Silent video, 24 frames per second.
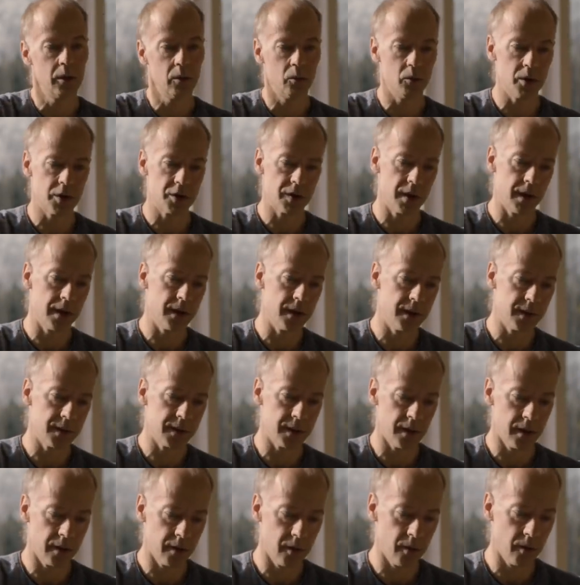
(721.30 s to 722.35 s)
which then
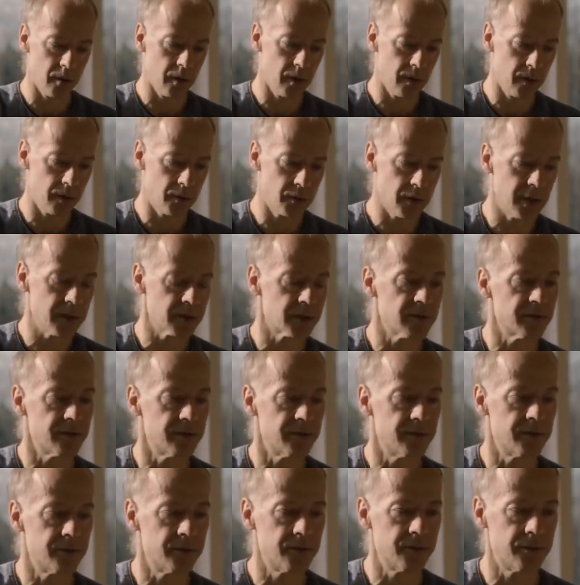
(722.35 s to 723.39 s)
is a
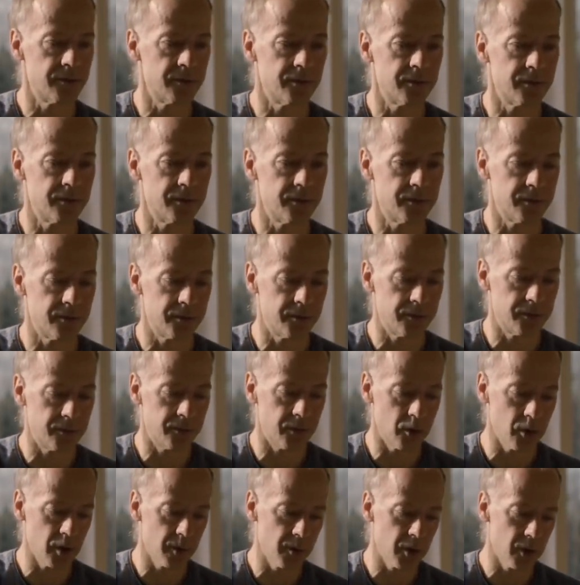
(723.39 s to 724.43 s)

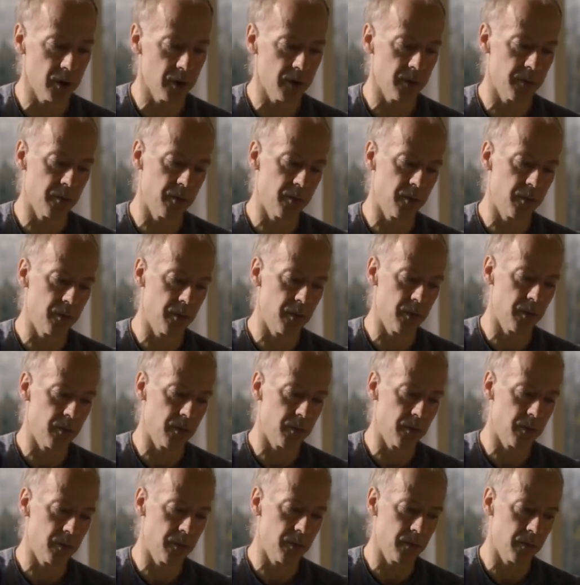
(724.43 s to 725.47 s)
transformer
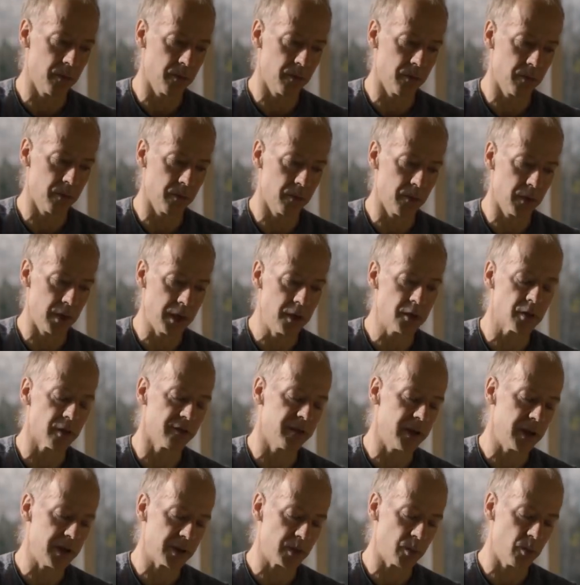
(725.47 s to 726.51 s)

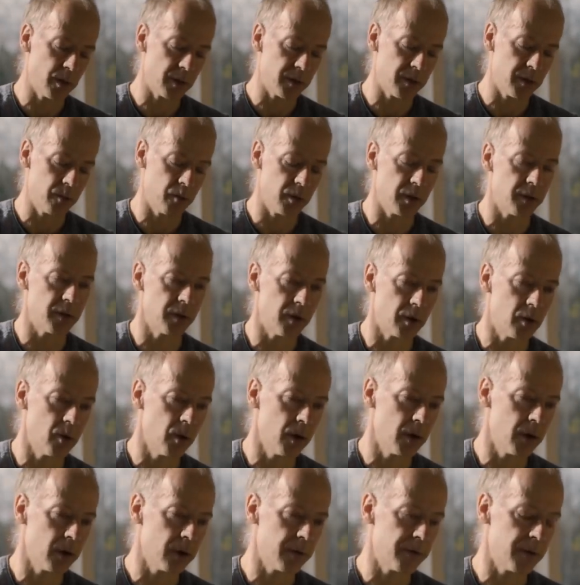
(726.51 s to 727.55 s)
interface with the
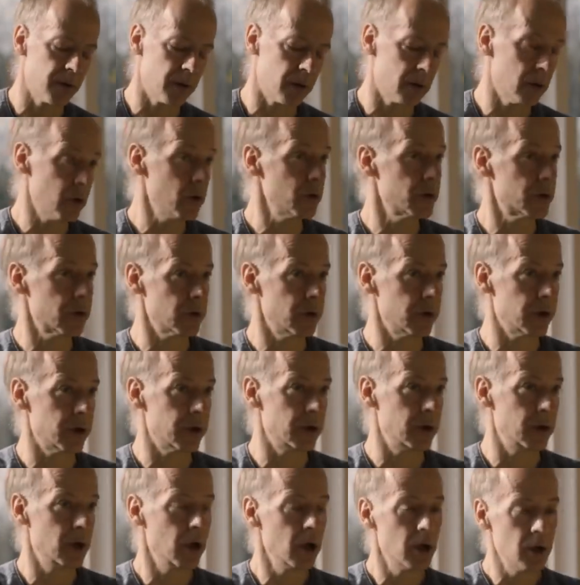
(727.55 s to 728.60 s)
coil of the closed
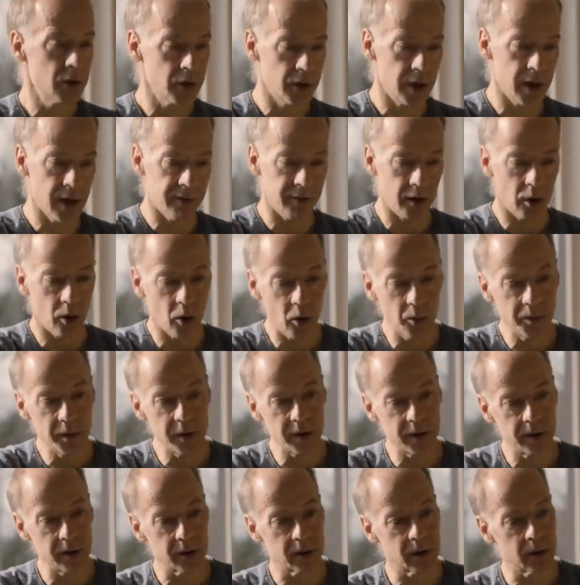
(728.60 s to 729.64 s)
circuit. So you have an
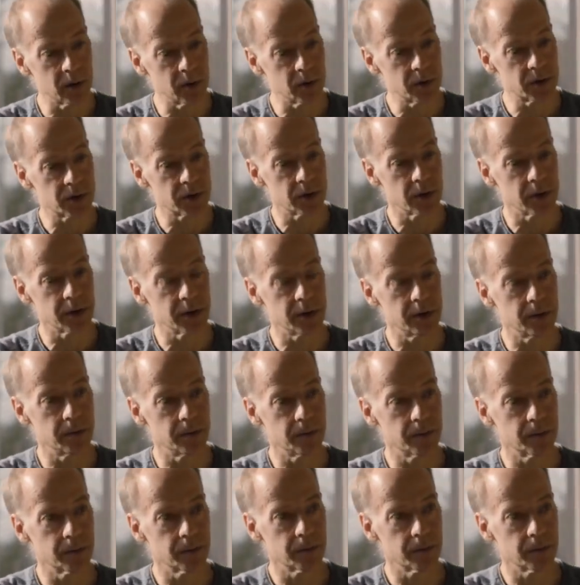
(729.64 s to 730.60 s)
open and a closed circuit,